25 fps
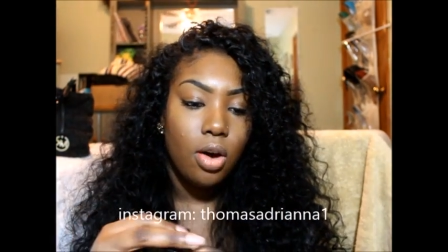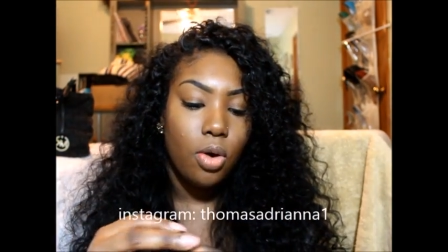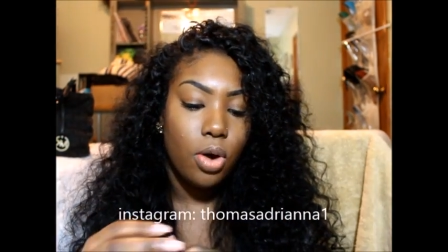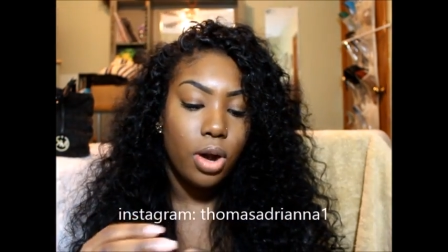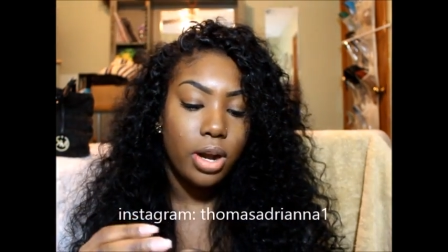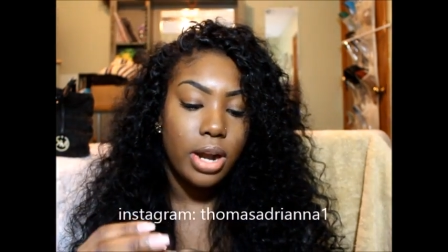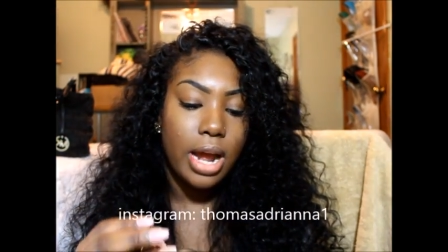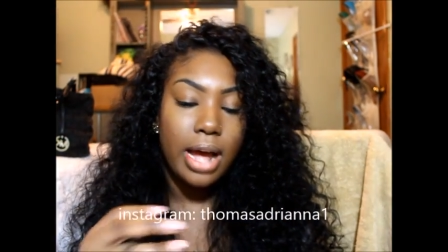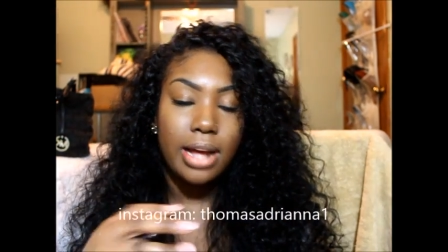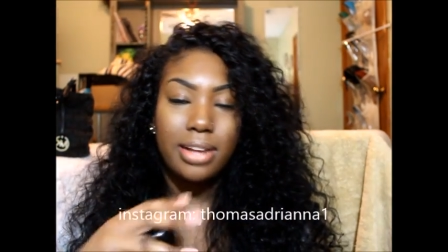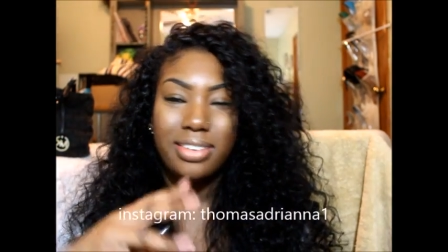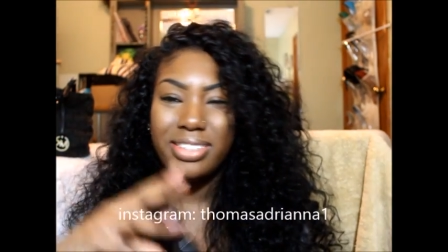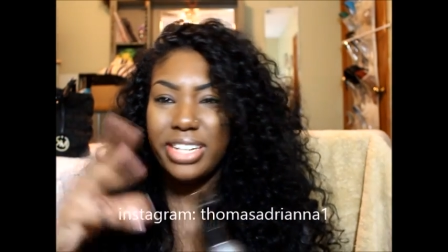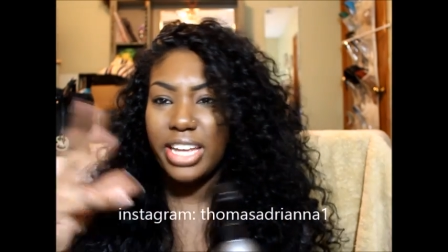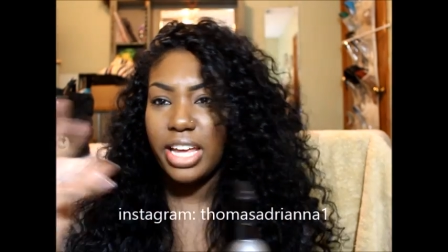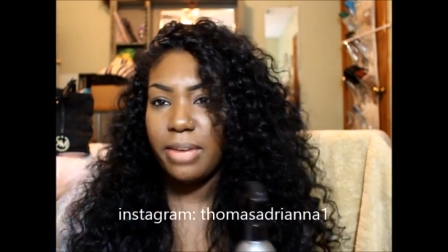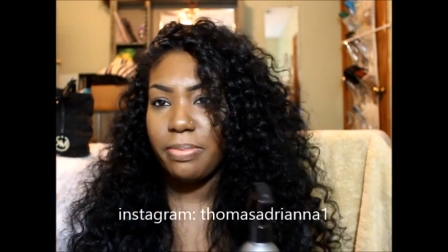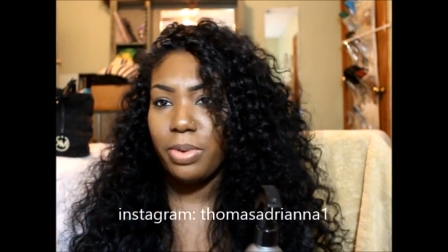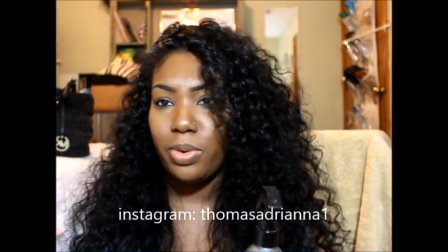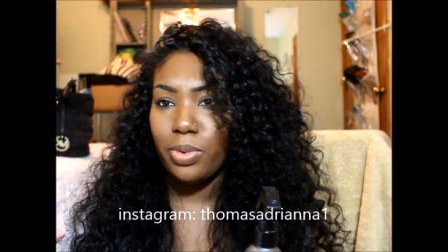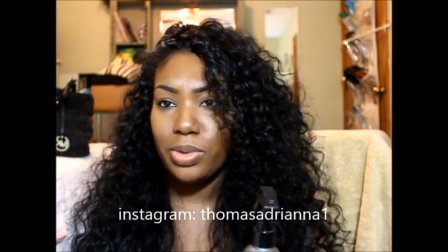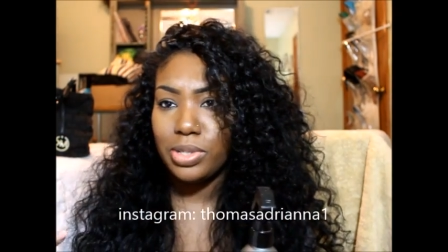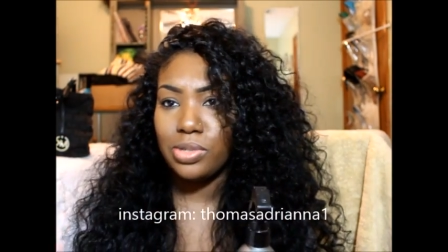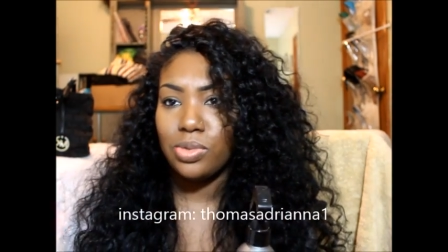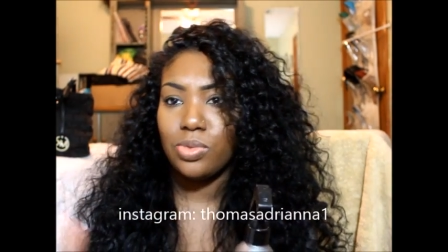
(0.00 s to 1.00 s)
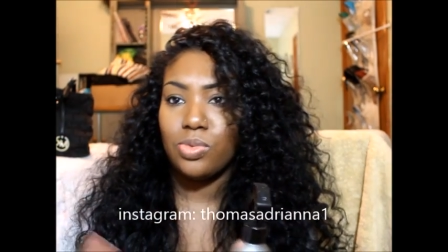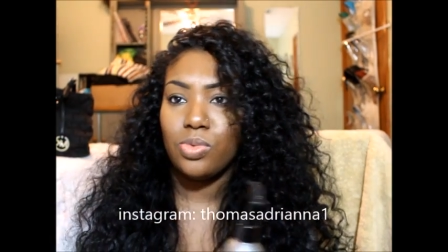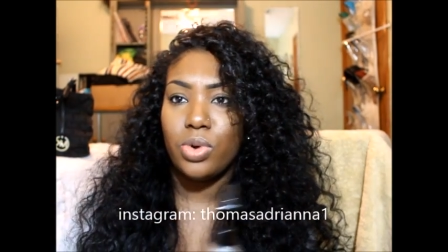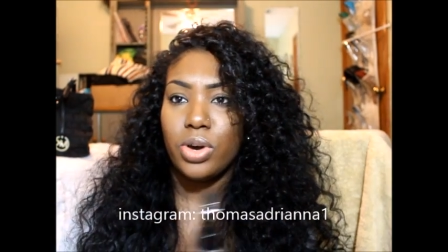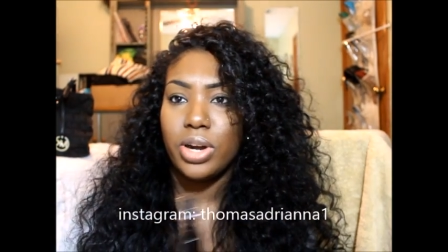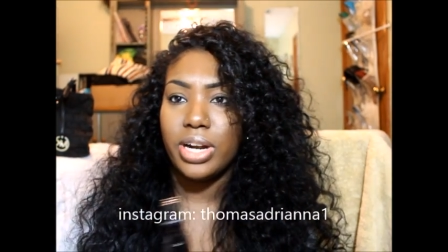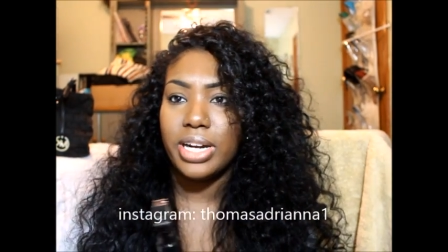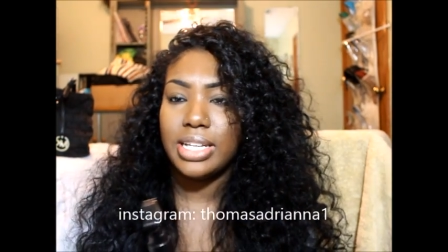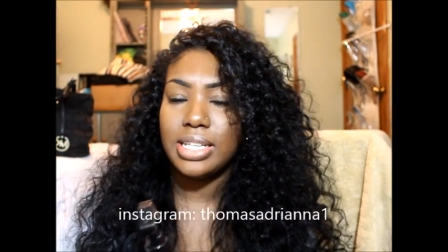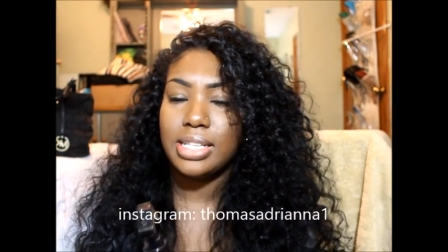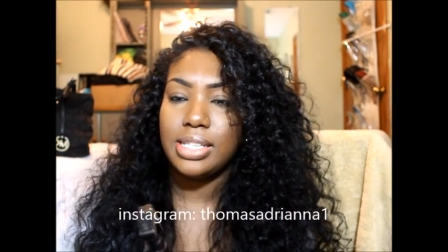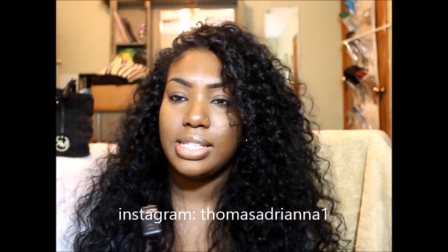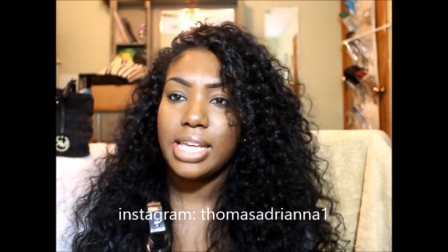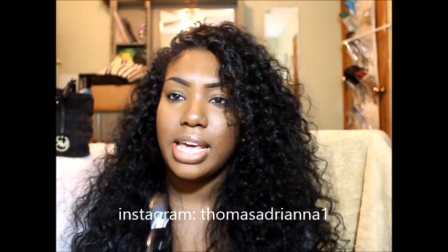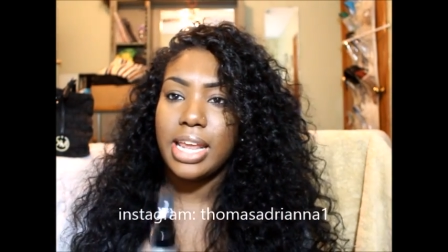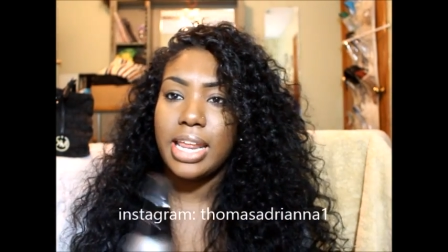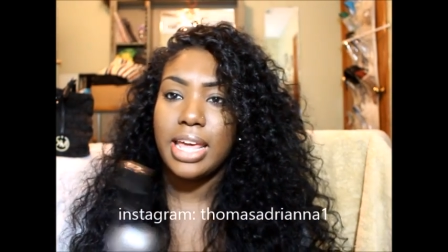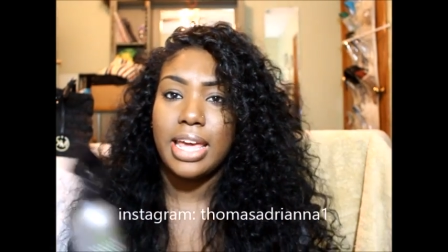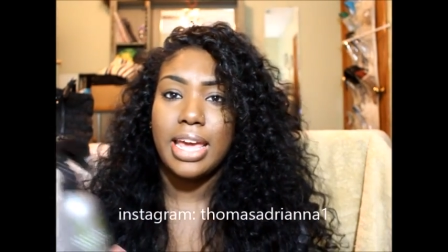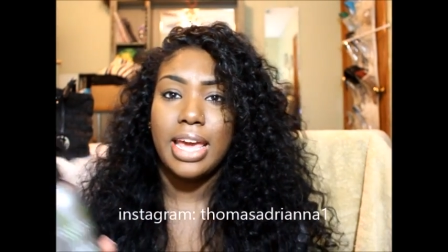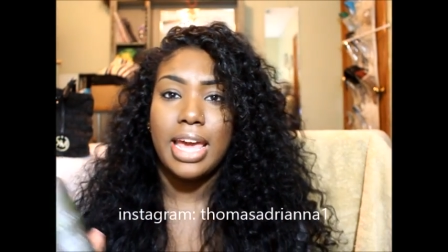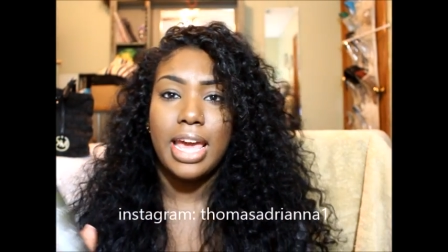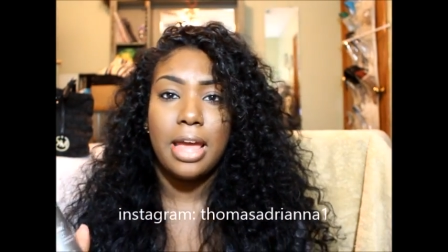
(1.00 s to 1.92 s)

or I'll damp it with some water and set it.